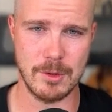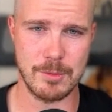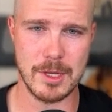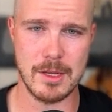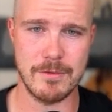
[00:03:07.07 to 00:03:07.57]
would
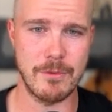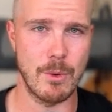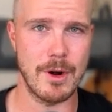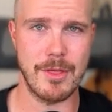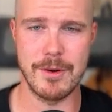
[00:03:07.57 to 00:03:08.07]
be 4
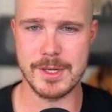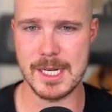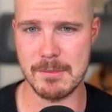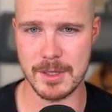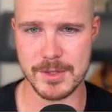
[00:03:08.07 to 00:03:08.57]
to 13
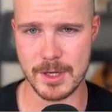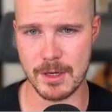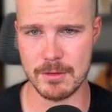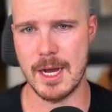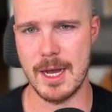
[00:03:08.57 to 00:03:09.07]
months
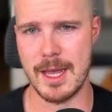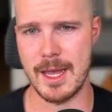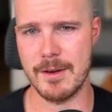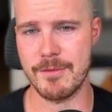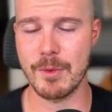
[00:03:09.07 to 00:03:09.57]
ago,
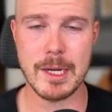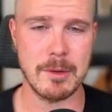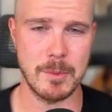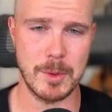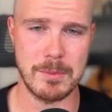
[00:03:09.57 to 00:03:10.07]
and frequent
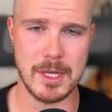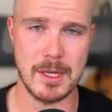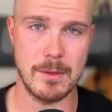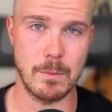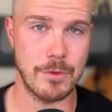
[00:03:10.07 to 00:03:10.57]
would
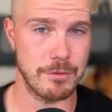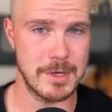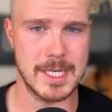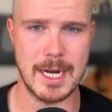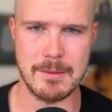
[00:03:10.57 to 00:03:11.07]
be 3
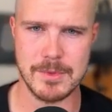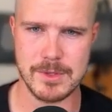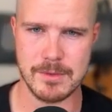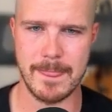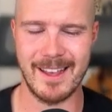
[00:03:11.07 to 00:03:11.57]
times.
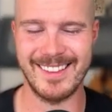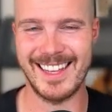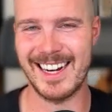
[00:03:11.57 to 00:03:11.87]
And then